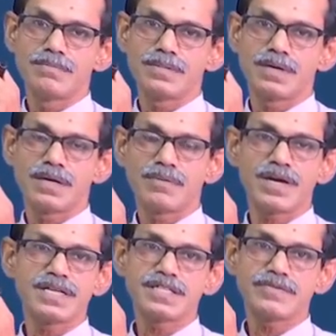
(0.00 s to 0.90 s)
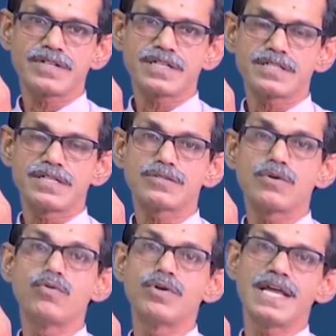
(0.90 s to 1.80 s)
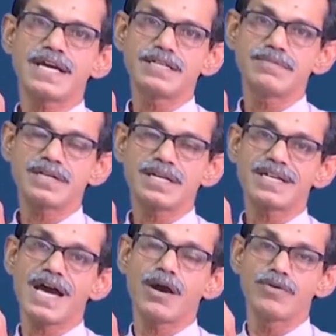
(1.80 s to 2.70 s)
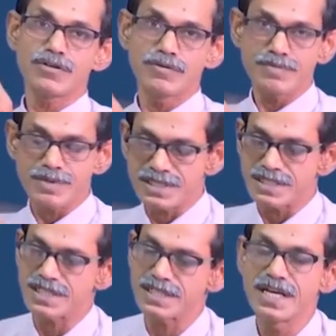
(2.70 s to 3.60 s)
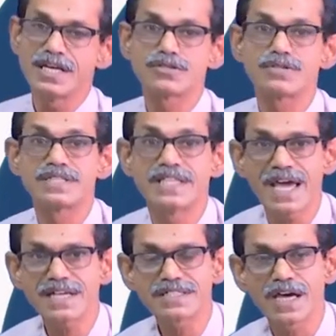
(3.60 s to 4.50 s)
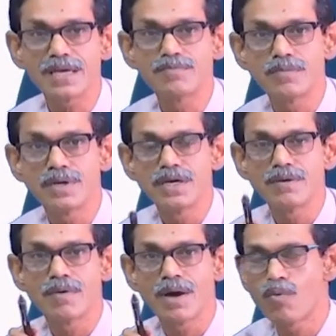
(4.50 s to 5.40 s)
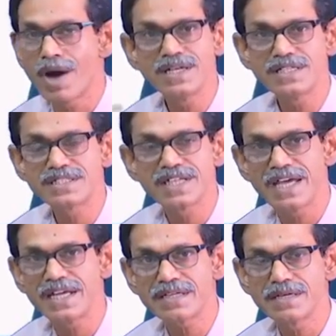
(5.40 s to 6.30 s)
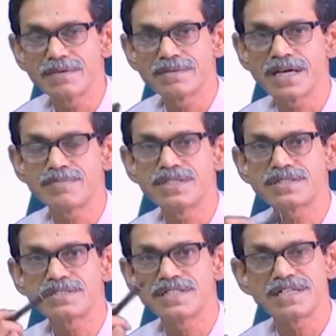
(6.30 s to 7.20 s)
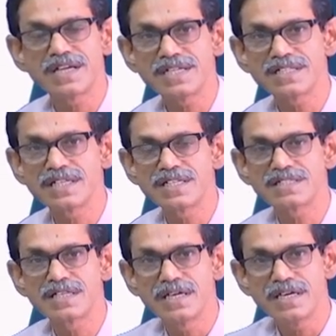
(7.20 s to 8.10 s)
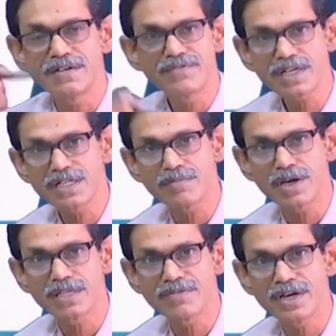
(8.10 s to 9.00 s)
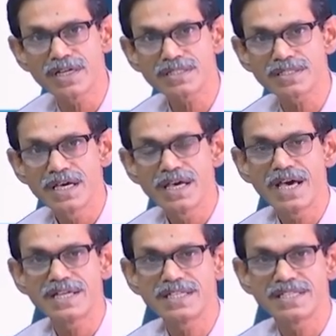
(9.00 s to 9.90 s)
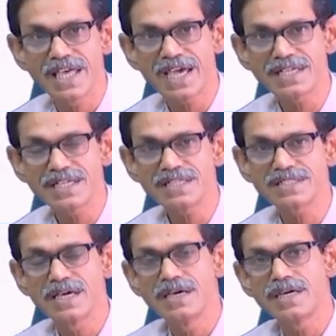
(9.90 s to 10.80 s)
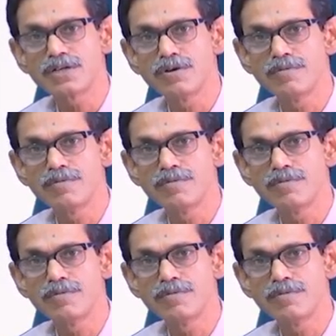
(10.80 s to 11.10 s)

virus infected cells. So, who will activate and how it will be presented? So, that time one is direct, that means dendritic cell is infected by the virus, and in that case it